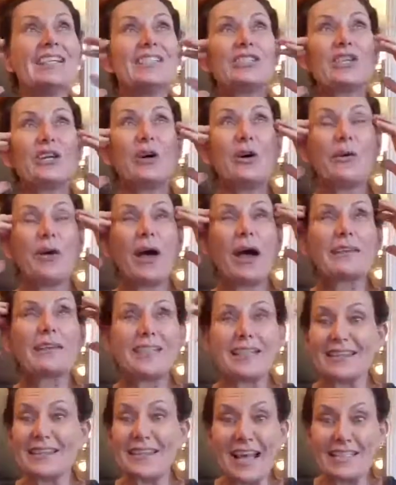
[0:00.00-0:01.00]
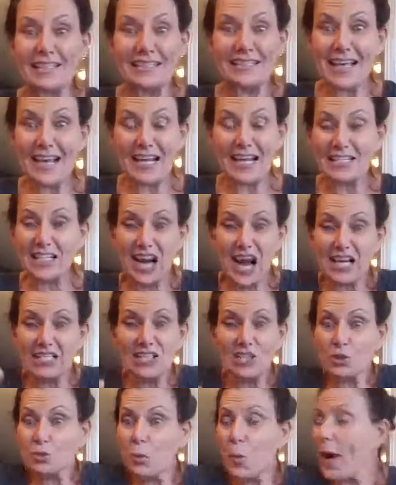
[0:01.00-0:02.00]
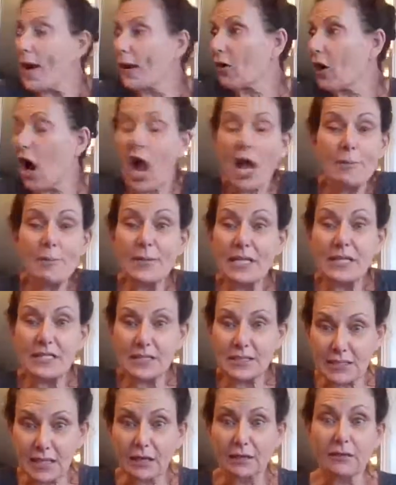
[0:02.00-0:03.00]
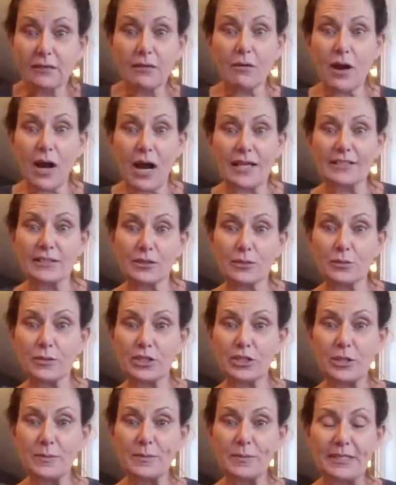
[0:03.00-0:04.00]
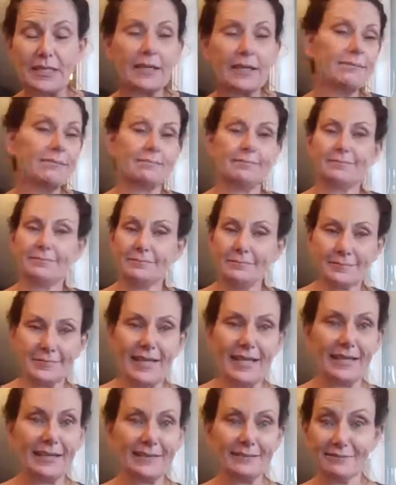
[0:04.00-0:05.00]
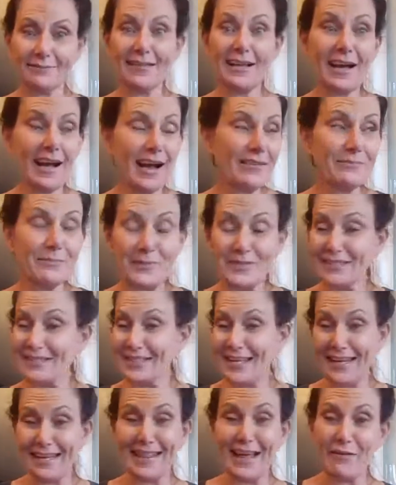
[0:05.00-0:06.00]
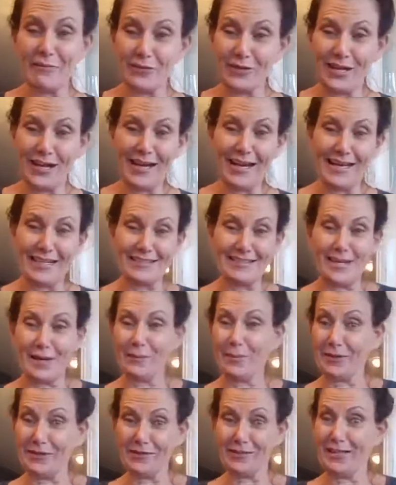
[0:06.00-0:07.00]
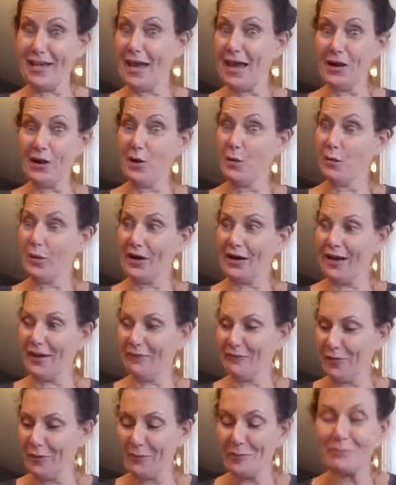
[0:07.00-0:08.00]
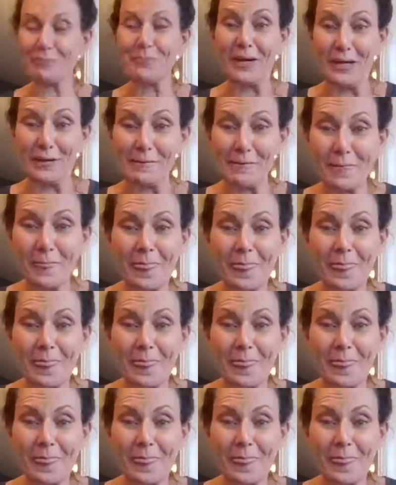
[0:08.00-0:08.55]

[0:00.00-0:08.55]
So I said, that's it. I said, I swear I'm going to sell you guys to a gypsy. Okay. I've been saying that for decades now because I don't know where it came from. But